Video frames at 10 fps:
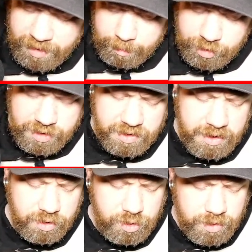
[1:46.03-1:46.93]
with
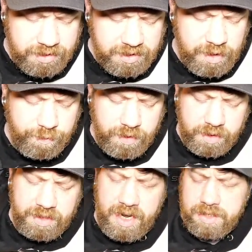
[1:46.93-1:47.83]
MGC is you can see if you're
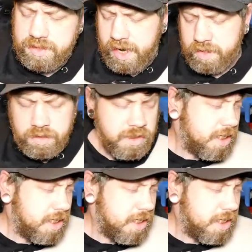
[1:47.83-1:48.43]
going to get a 10,